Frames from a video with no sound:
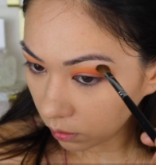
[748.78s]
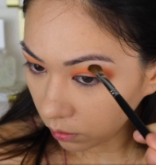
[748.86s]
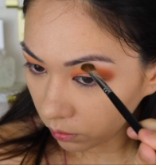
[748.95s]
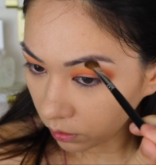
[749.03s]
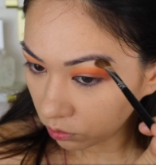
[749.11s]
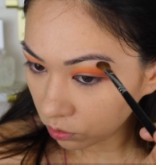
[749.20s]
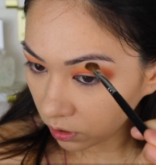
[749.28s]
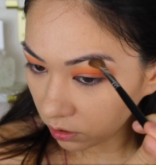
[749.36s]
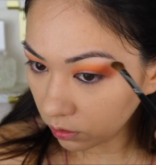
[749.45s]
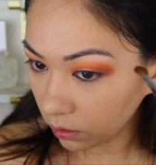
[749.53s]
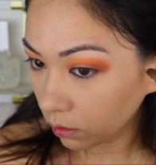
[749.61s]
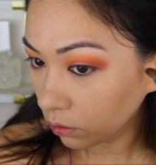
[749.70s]
Oh, that's
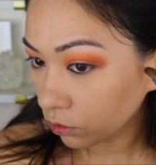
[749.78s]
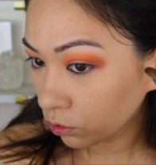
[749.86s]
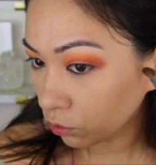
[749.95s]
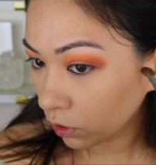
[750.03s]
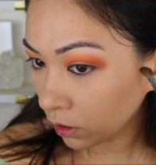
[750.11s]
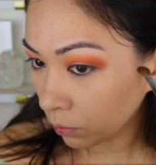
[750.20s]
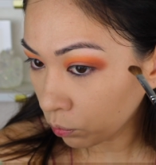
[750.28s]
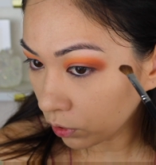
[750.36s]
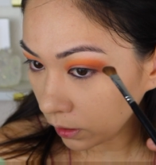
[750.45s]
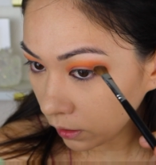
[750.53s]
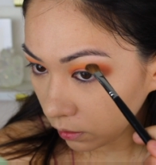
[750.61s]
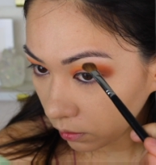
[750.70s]
crazy. It looks straight up
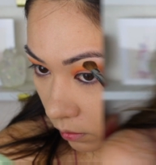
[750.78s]
white.